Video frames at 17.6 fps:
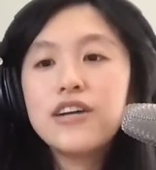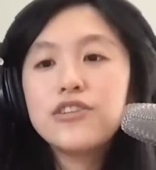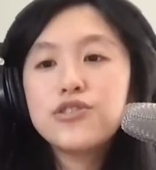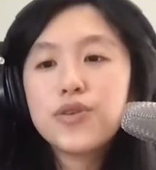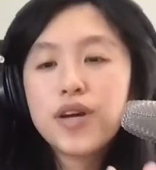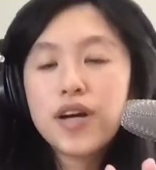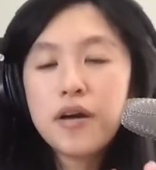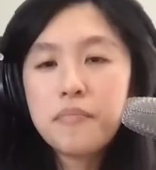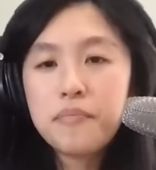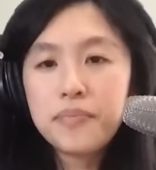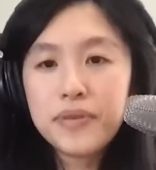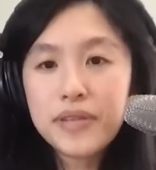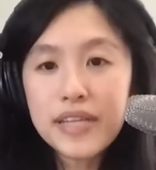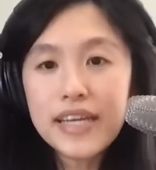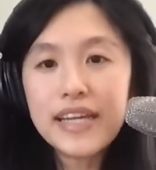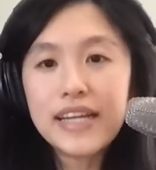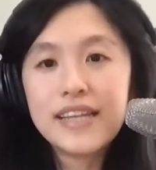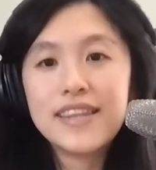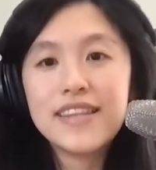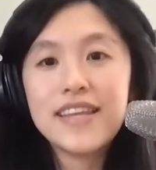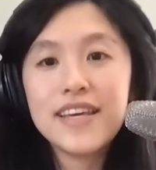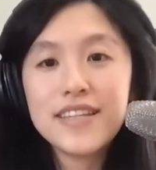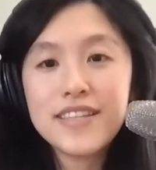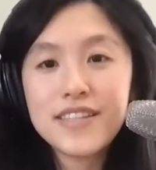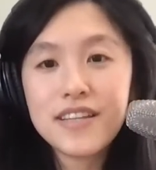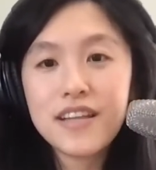to complete
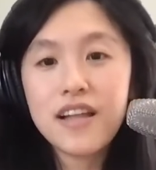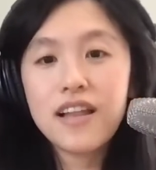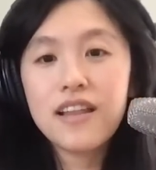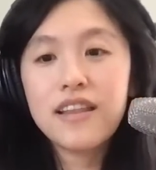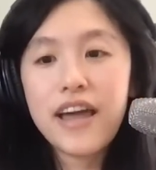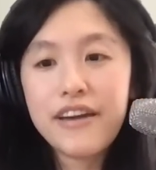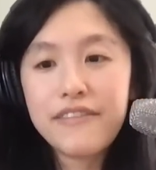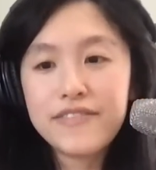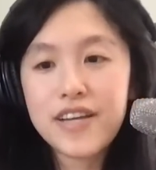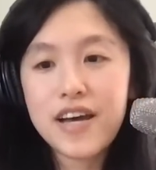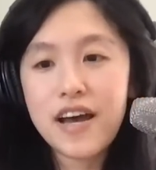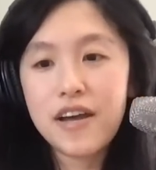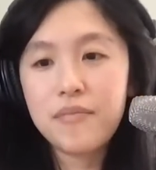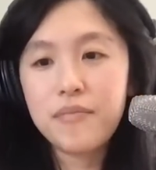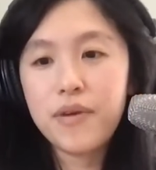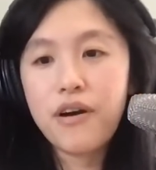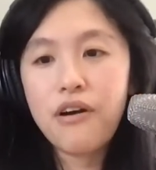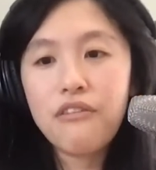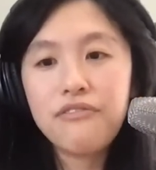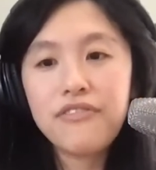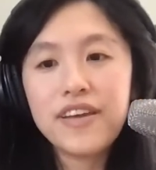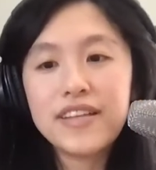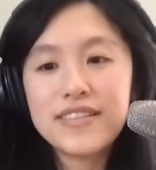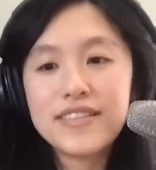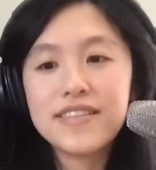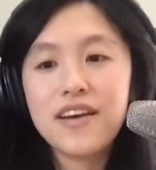this lifetime of
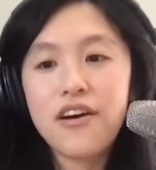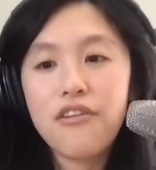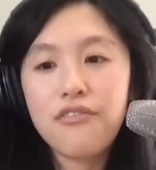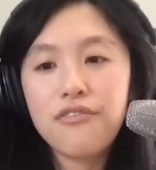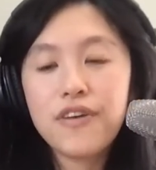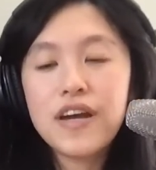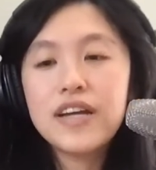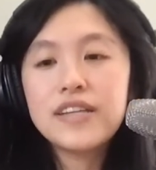itself,